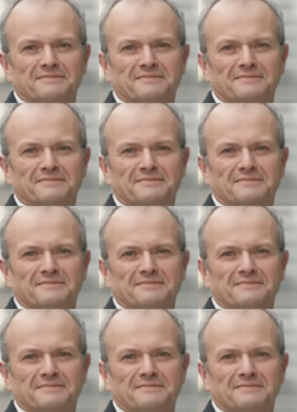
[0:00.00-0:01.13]

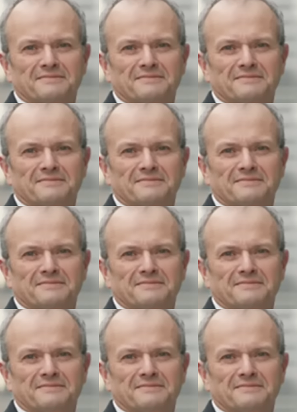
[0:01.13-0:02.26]

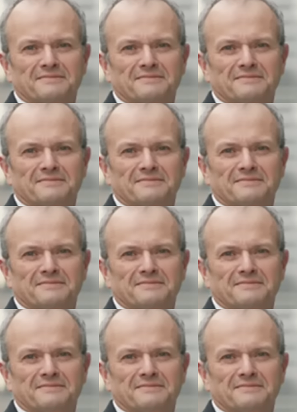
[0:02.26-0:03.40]

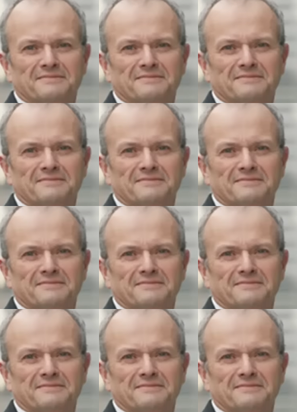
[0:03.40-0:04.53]

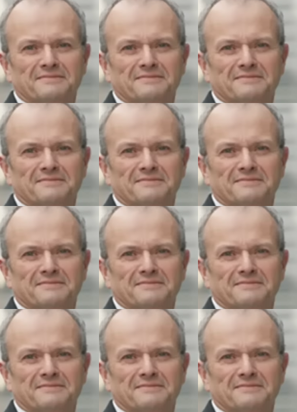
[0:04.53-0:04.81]
[no speech]